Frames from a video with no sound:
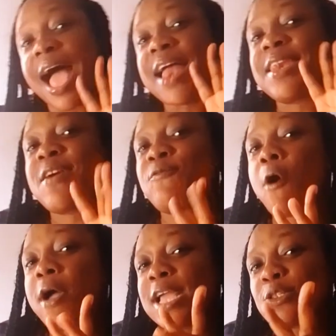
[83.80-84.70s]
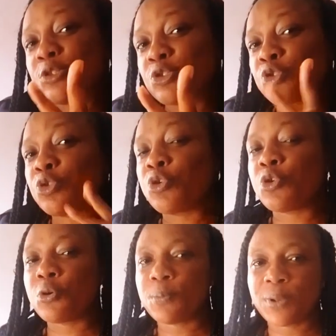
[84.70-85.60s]
And they fall into
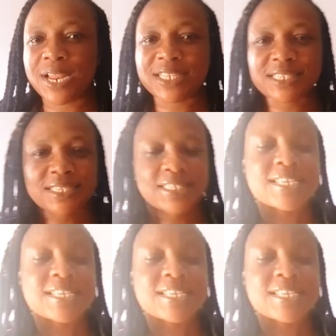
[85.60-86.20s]
two places.